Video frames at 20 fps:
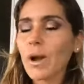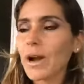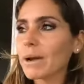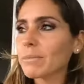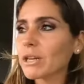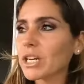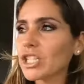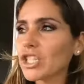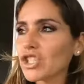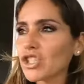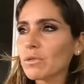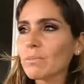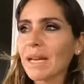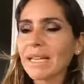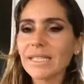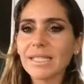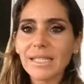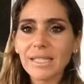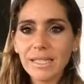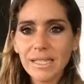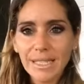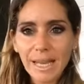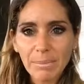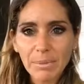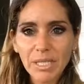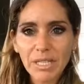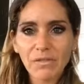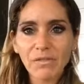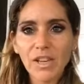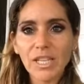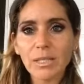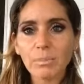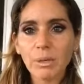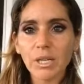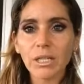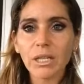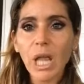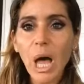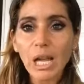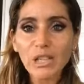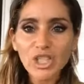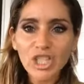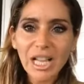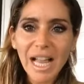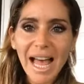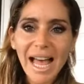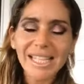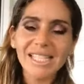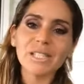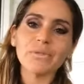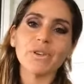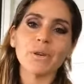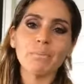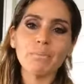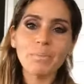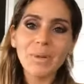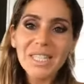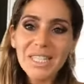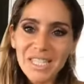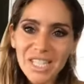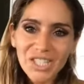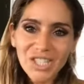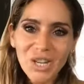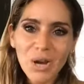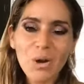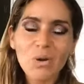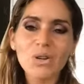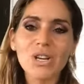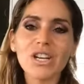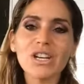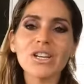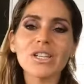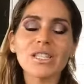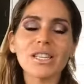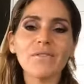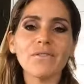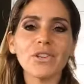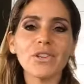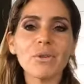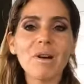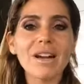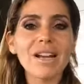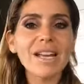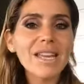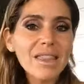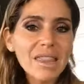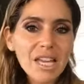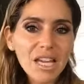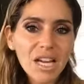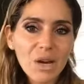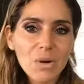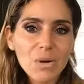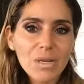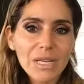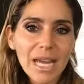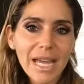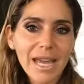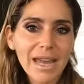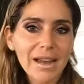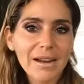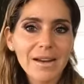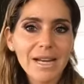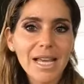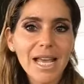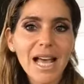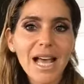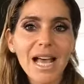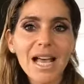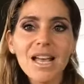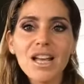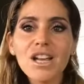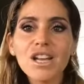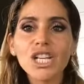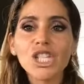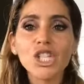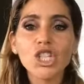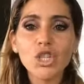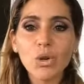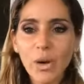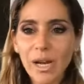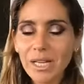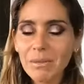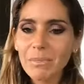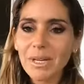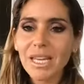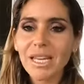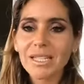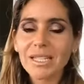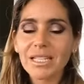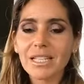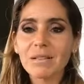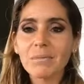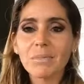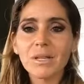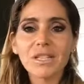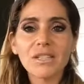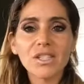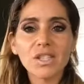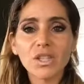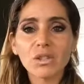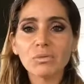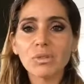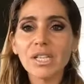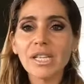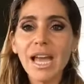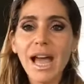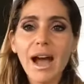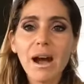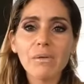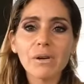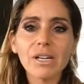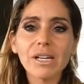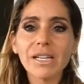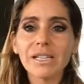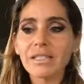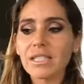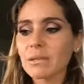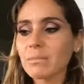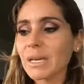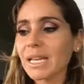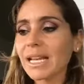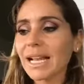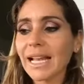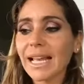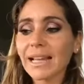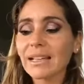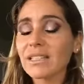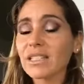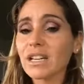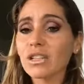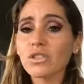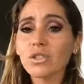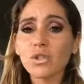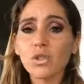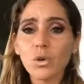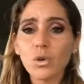where I'm going to do my 6 steps to Facebook launch class for business owners. If you are in the Kona area, join me. It's going to be this 3-hour intimate hands-on